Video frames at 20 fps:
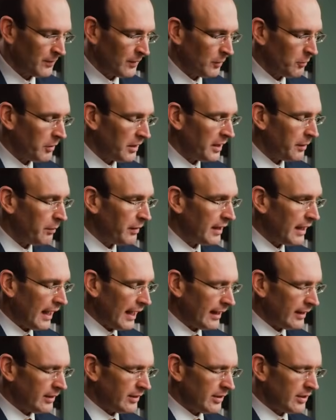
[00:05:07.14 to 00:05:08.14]
when he
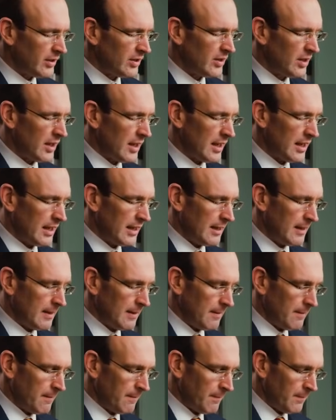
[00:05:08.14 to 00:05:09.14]
began to see
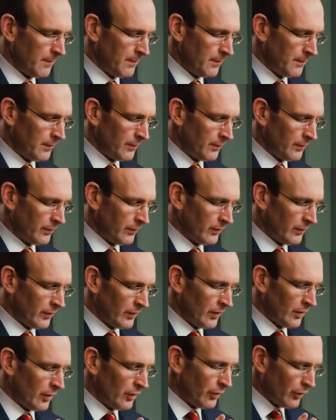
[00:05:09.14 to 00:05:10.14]

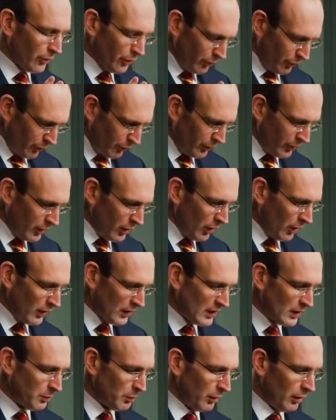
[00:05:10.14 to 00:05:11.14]
through the
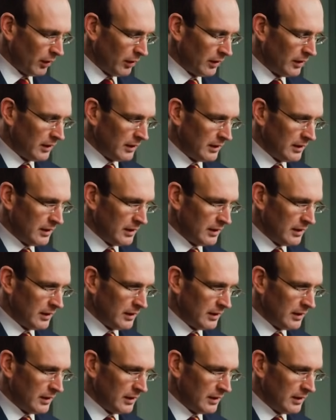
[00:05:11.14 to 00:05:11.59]
gospel